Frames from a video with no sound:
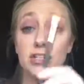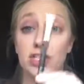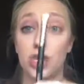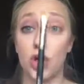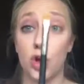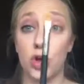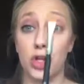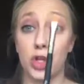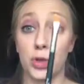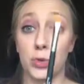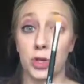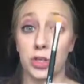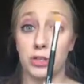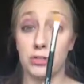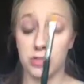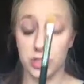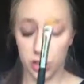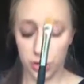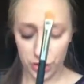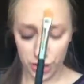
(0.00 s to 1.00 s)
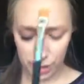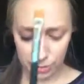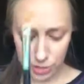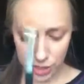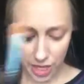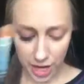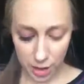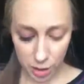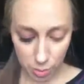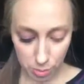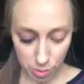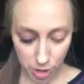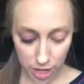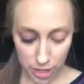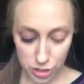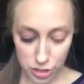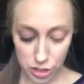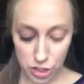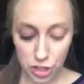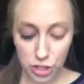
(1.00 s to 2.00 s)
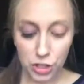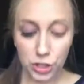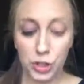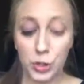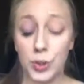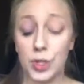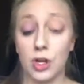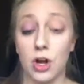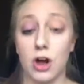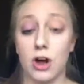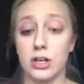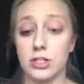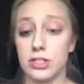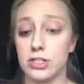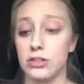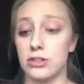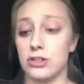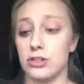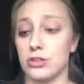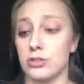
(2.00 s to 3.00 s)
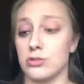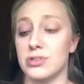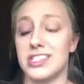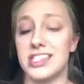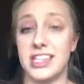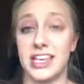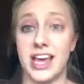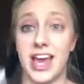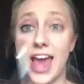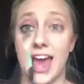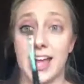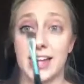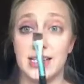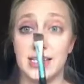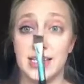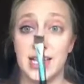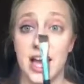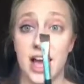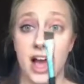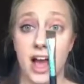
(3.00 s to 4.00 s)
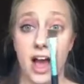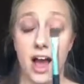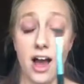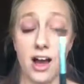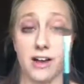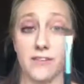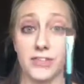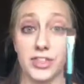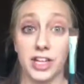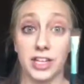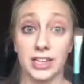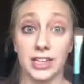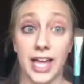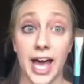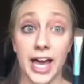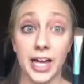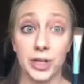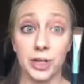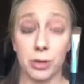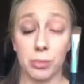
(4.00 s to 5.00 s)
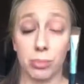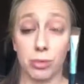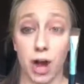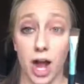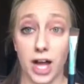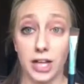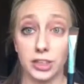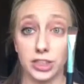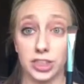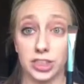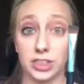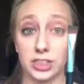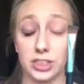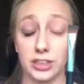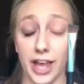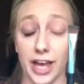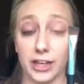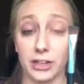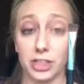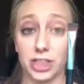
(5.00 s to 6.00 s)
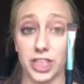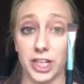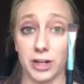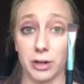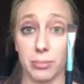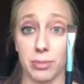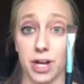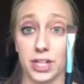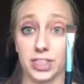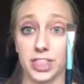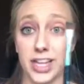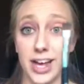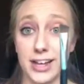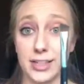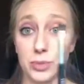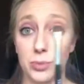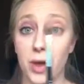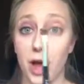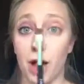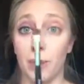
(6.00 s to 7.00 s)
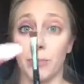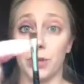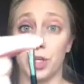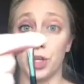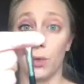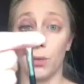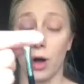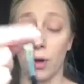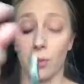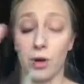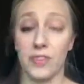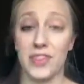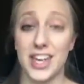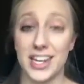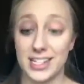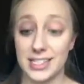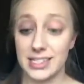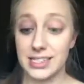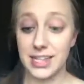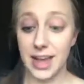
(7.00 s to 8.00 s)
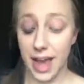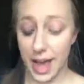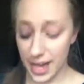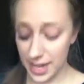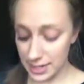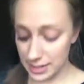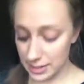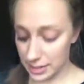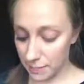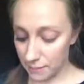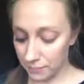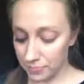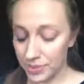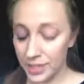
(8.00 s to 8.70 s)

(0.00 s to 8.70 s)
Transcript: So you can use a cream shadow brush. You can also use the end of the liner brush, liner shader brush as well, but you want one that is tight.